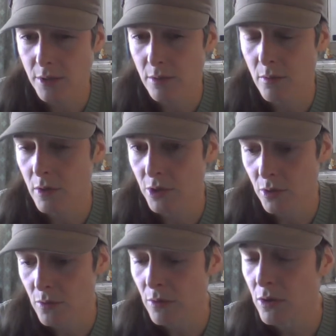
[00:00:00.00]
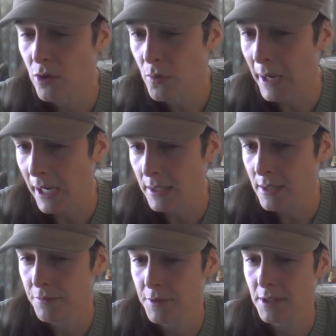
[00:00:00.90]
you or you you
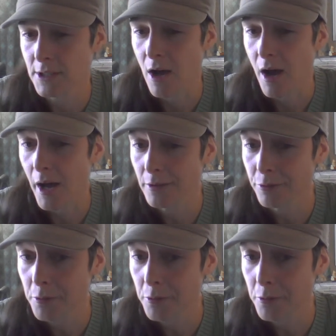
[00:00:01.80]
painted a facade